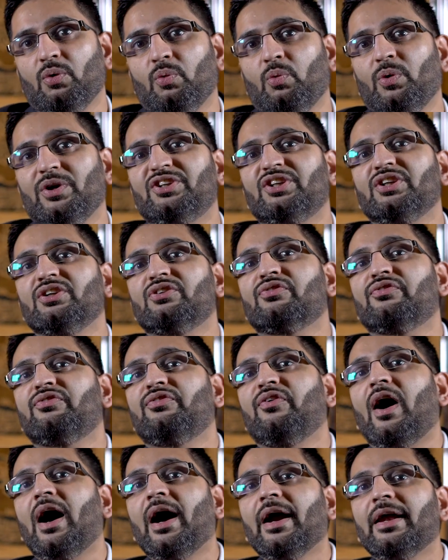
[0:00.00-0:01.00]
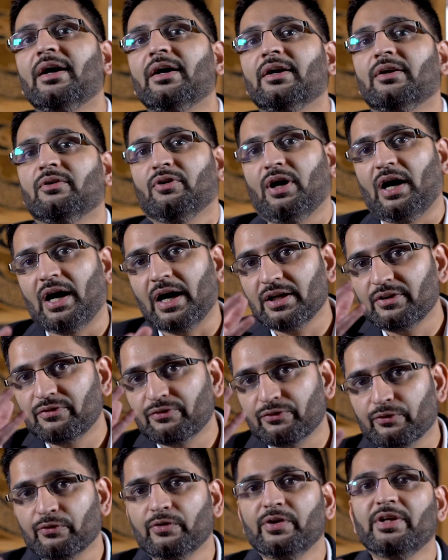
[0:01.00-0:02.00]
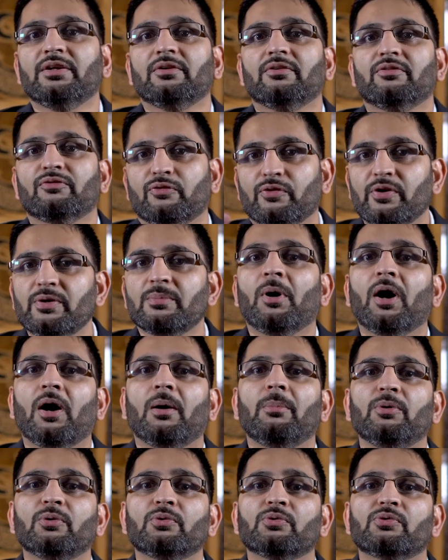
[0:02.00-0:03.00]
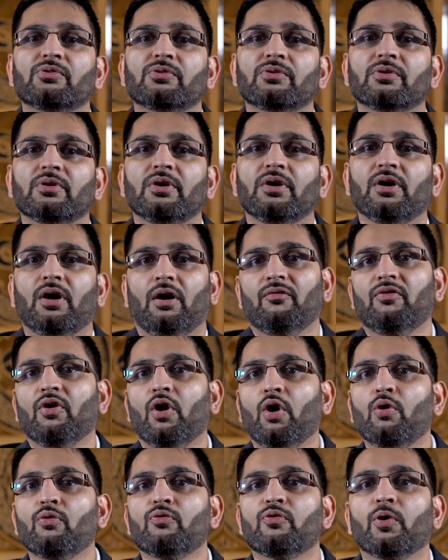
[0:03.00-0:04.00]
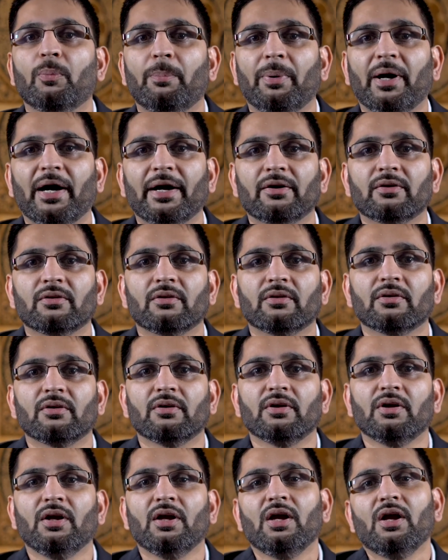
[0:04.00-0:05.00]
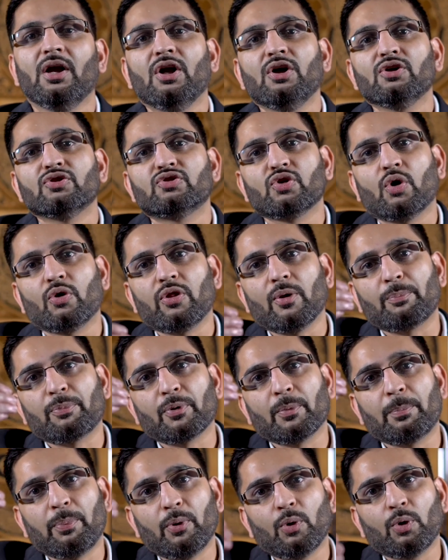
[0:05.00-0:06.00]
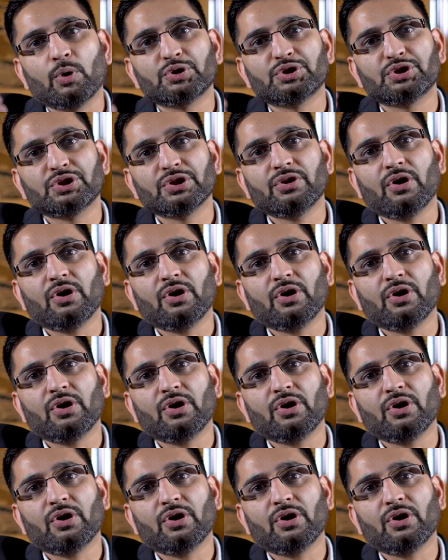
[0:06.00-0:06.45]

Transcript: which is finite, i3, 3 marbles of the overall pile. So the proportion